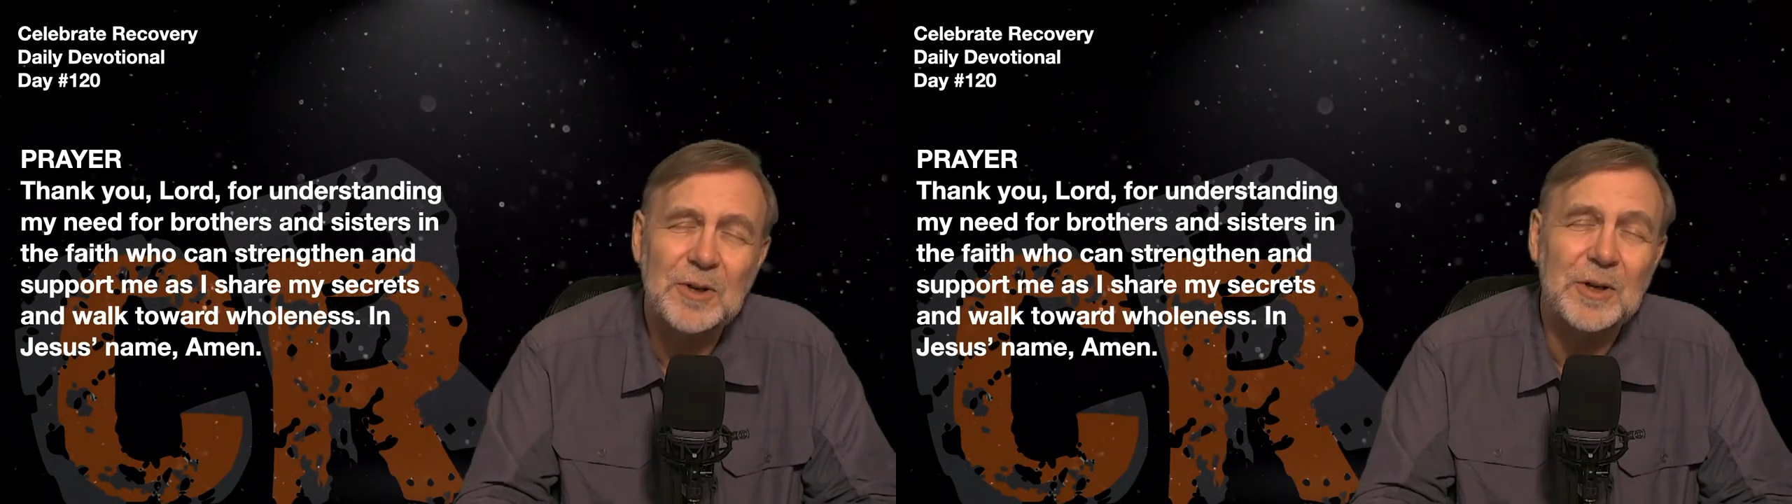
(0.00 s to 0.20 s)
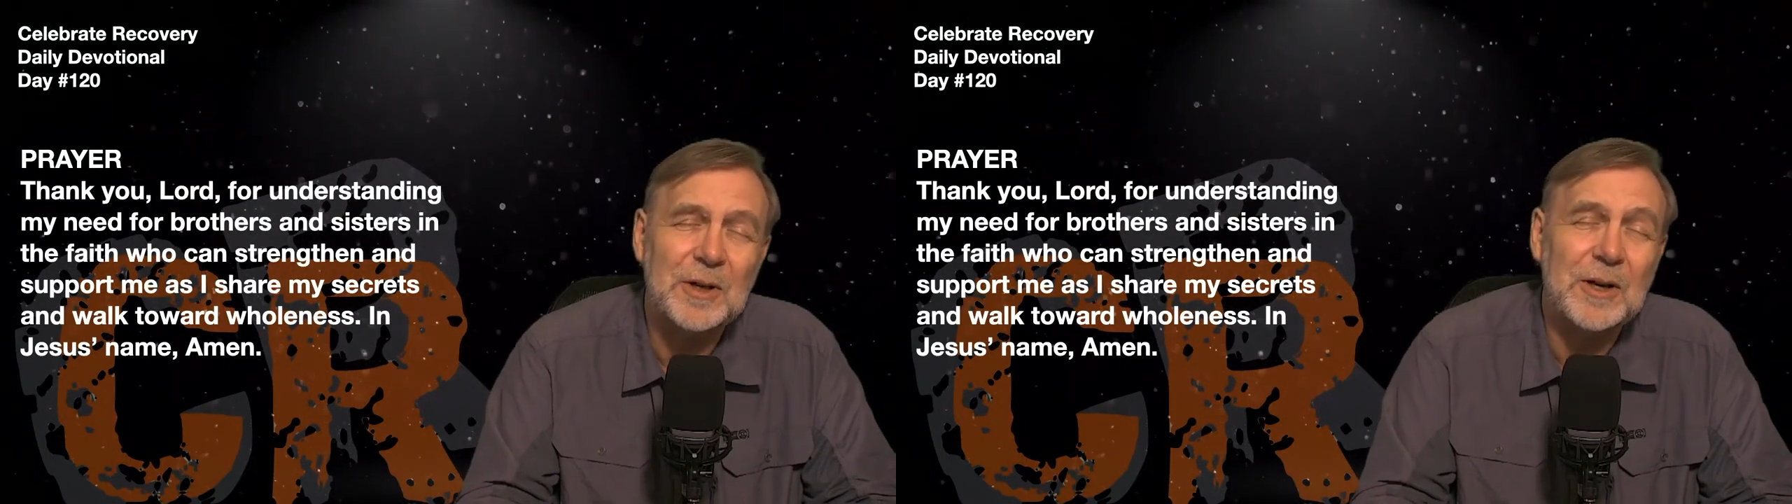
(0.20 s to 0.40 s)

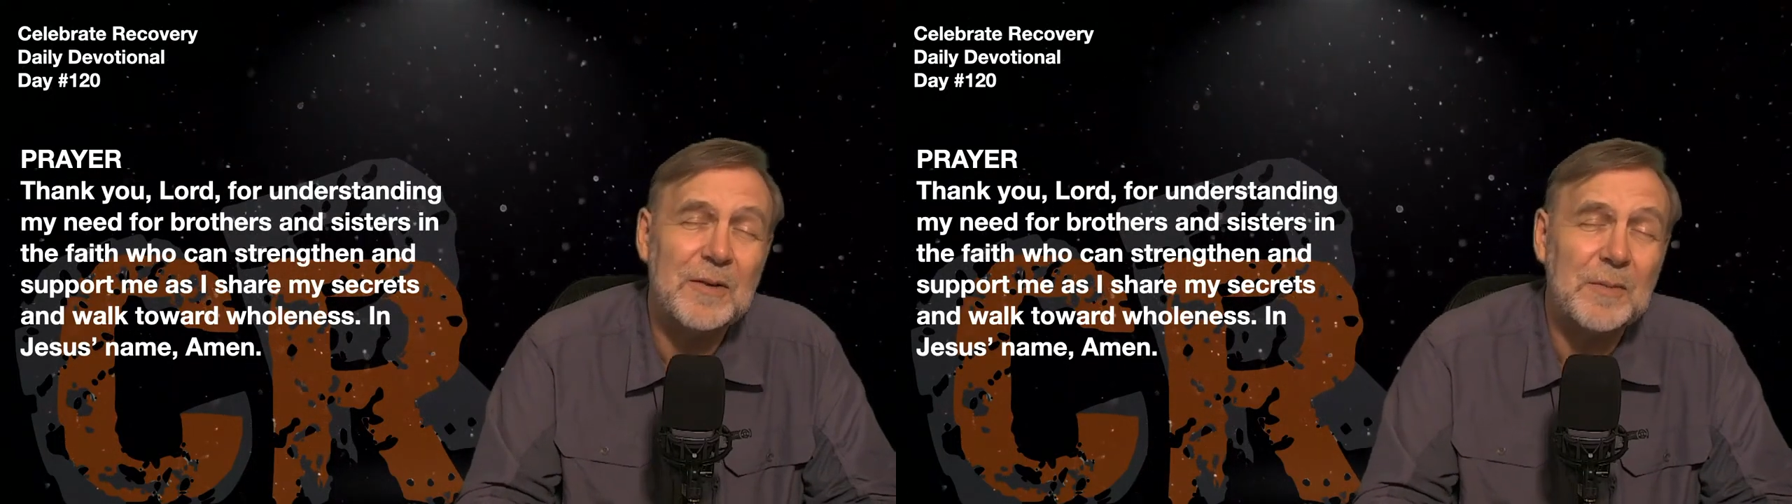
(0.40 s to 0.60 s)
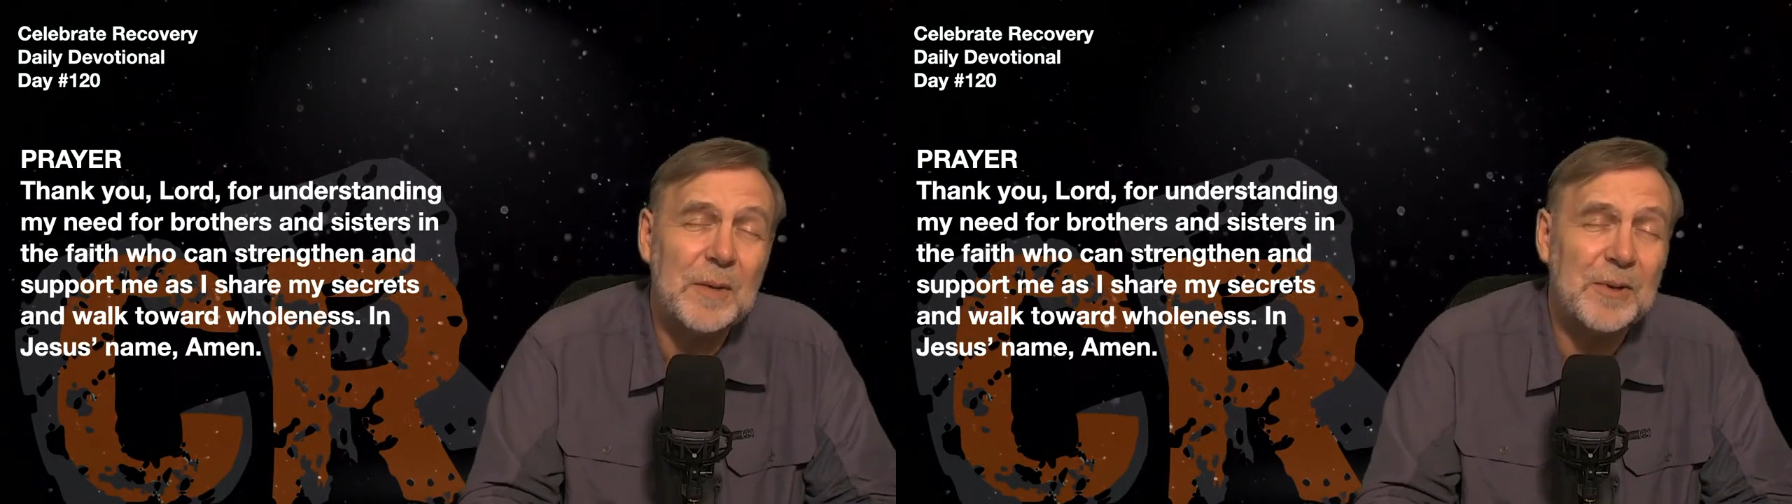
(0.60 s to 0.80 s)
going to
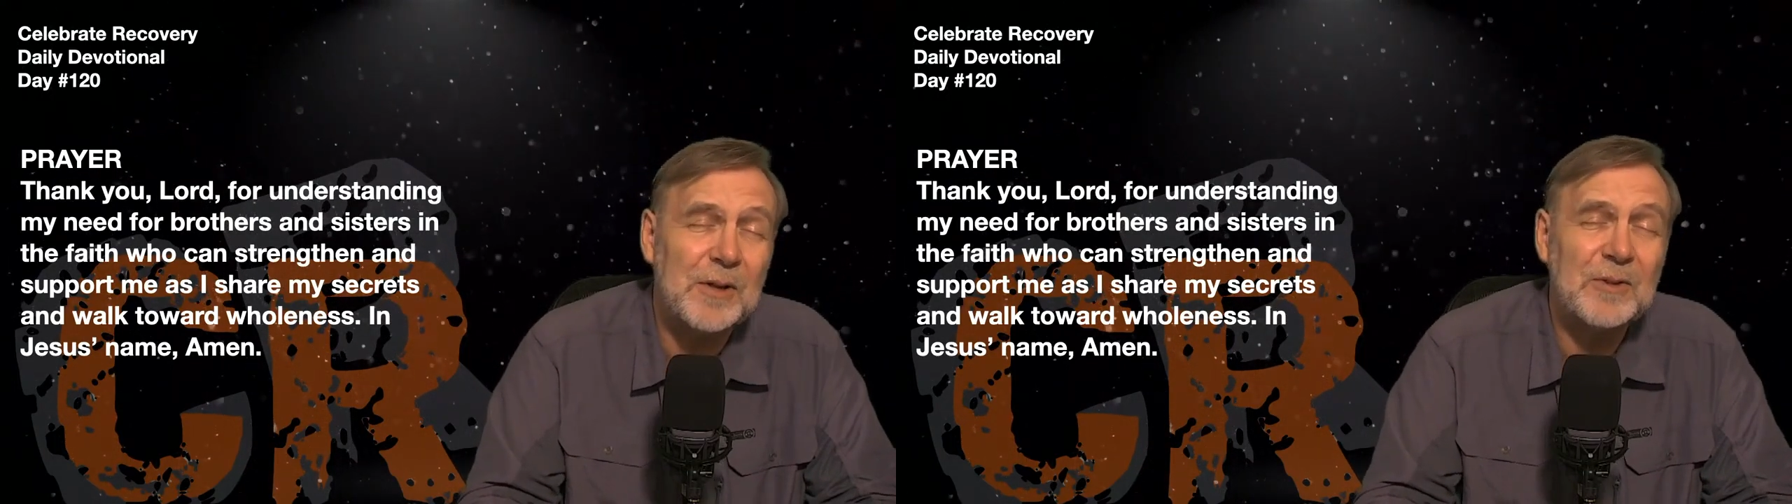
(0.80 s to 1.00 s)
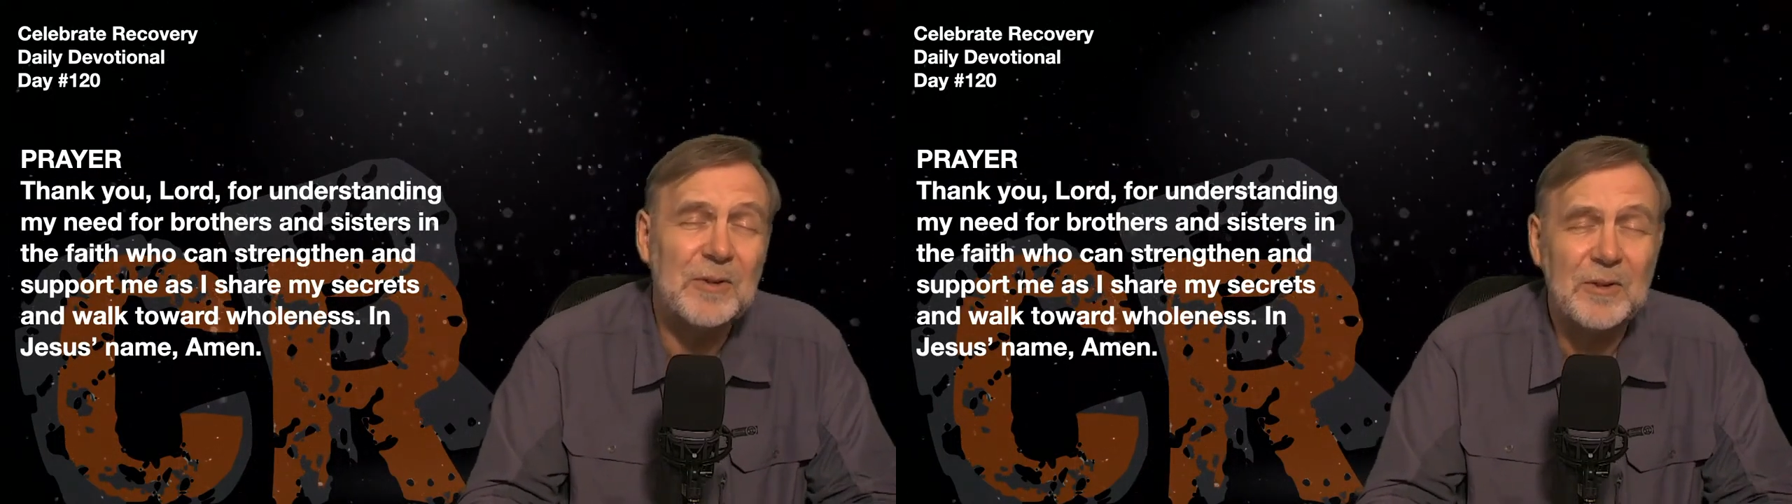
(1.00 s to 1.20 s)
give my
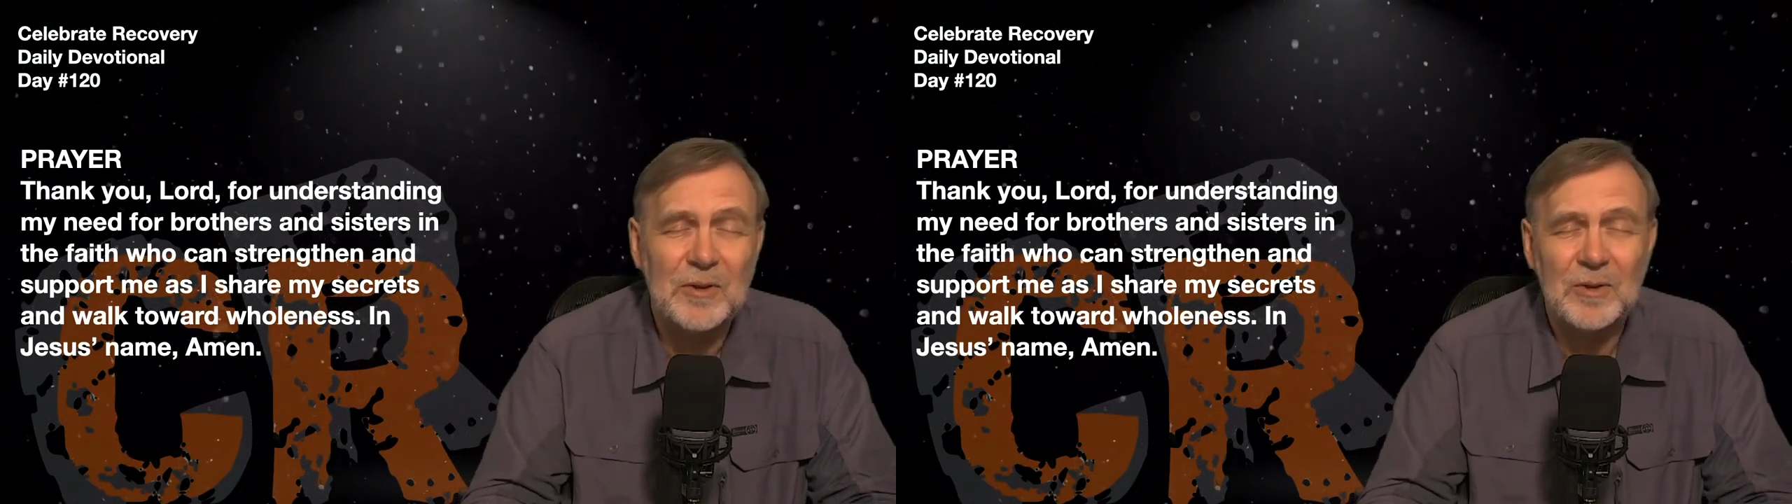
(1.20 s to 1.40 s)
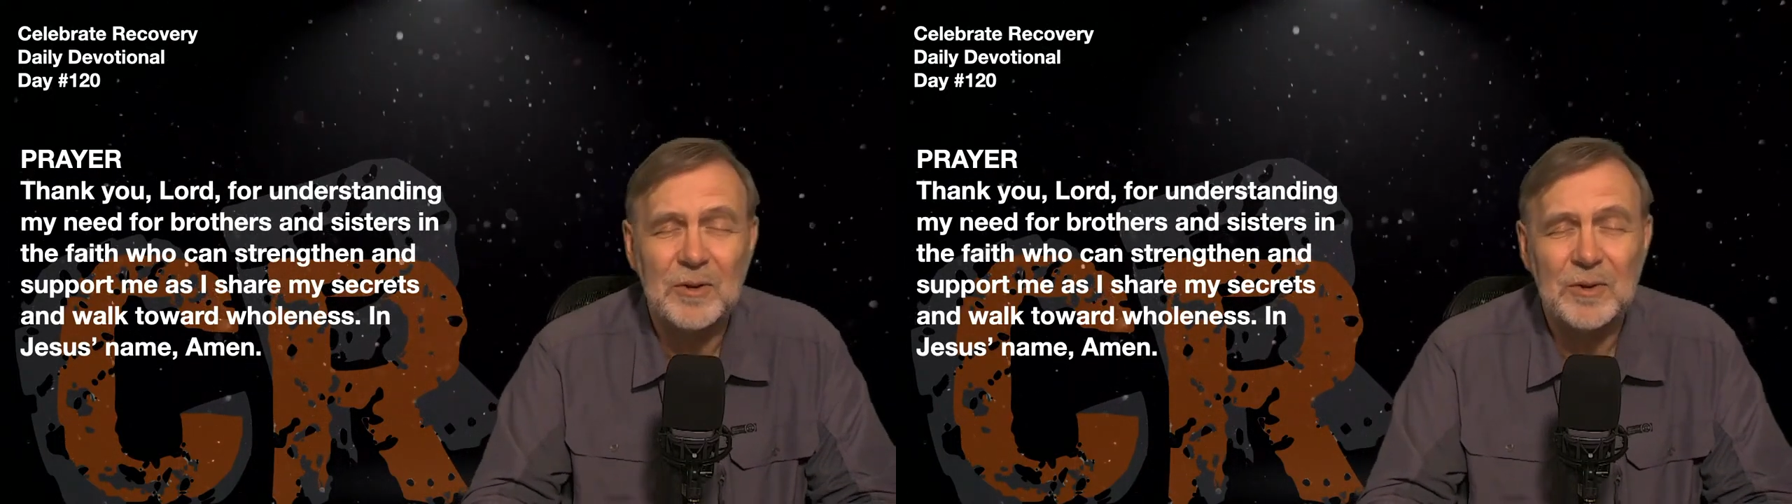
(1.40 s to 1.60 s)
brothers and
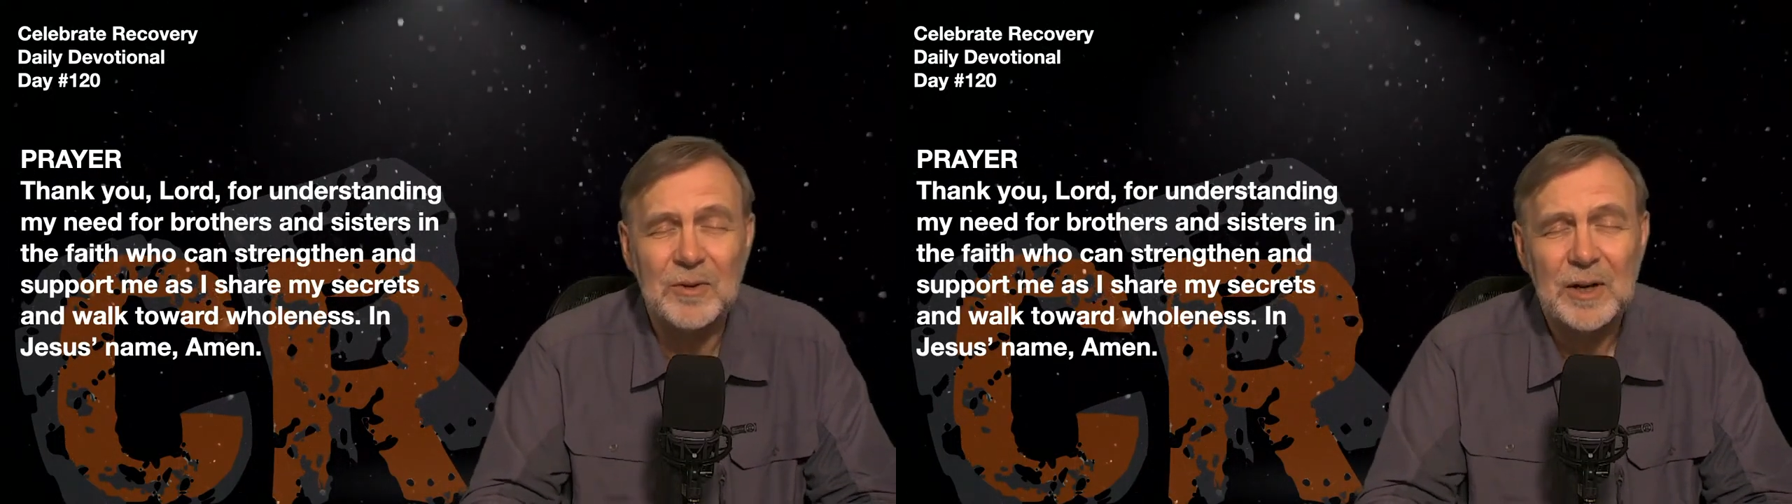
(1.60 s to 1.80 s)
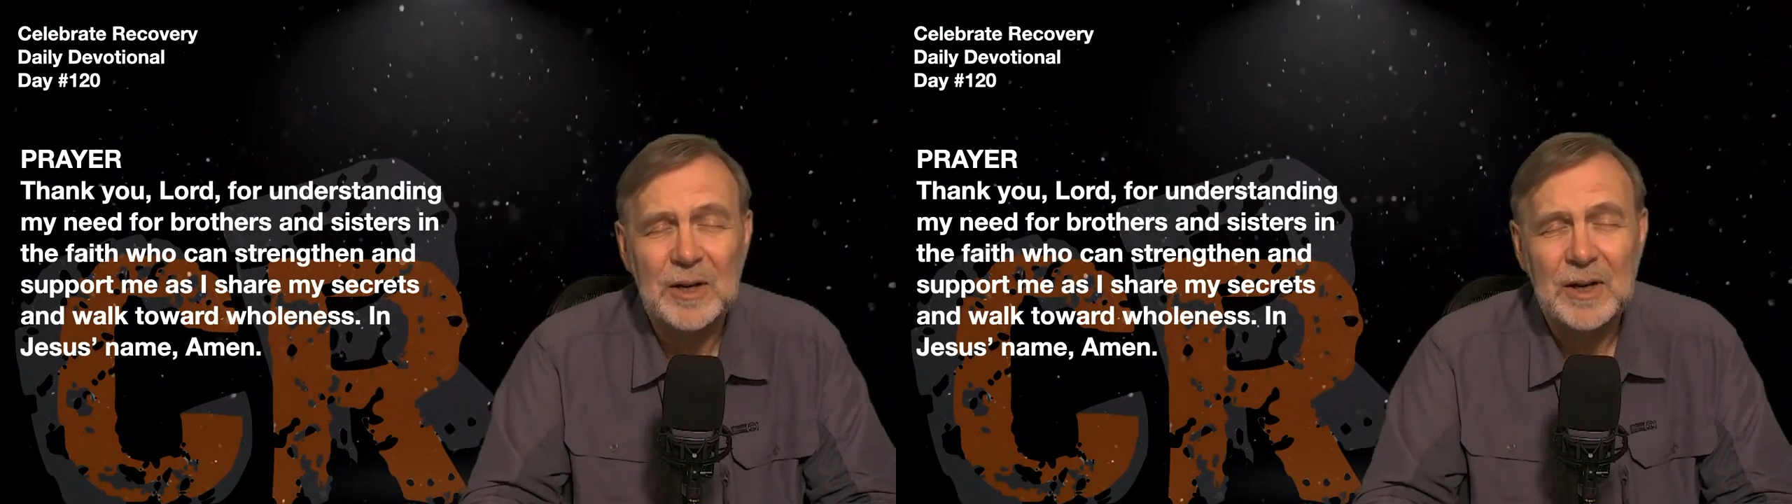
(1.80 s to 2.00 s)
sisters